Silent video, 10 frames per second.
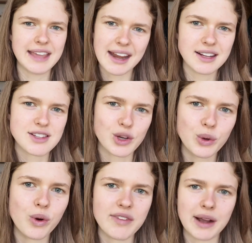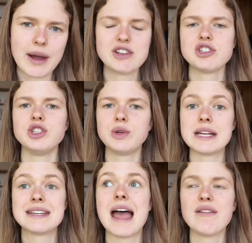getting to the core of that question. You
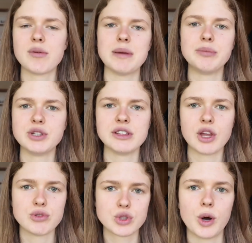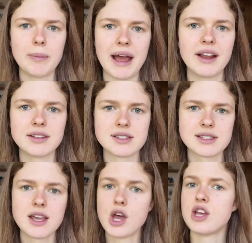can never be put in those top
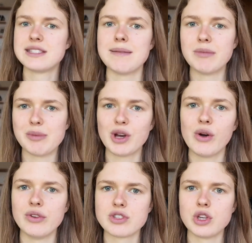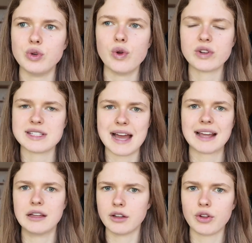bands simply because you're not
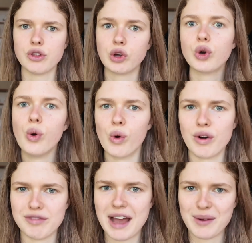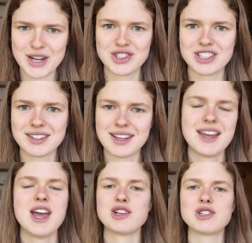attacking the core of that question.
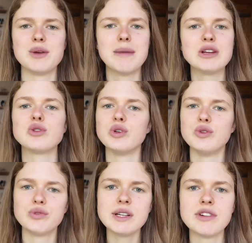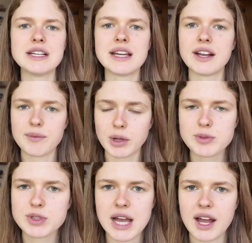So make sure you reread it
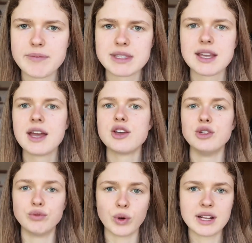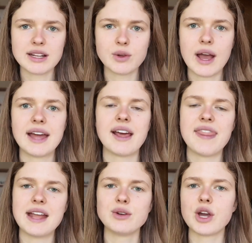multiple times, you've got it in your head,
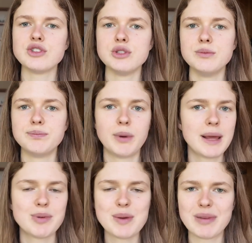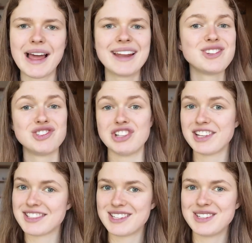and then you're going to bullet point plan
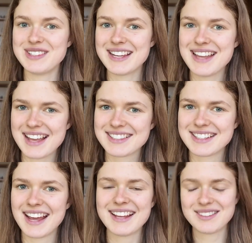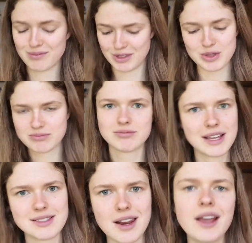just as you did yesterday, which
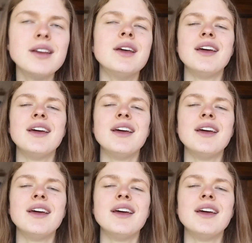is today.